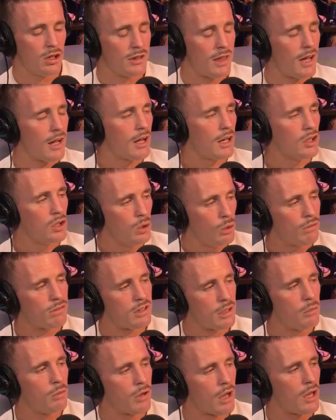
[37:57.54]

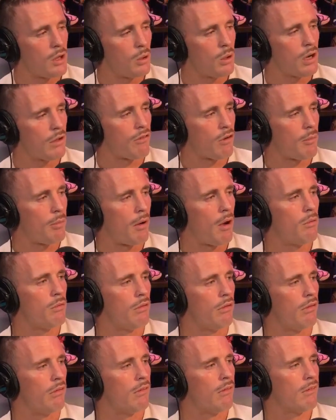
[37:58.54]
UFC will get you another
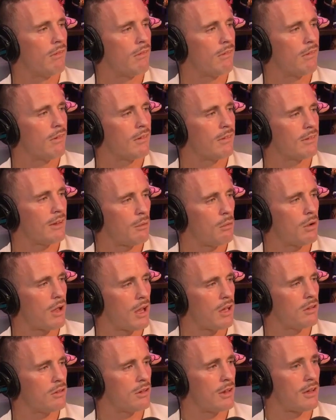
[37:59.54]
opponent. They will
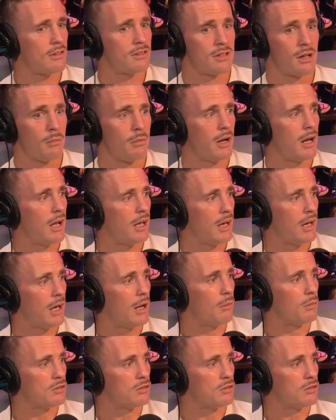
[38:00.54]
get you. There's someone out there that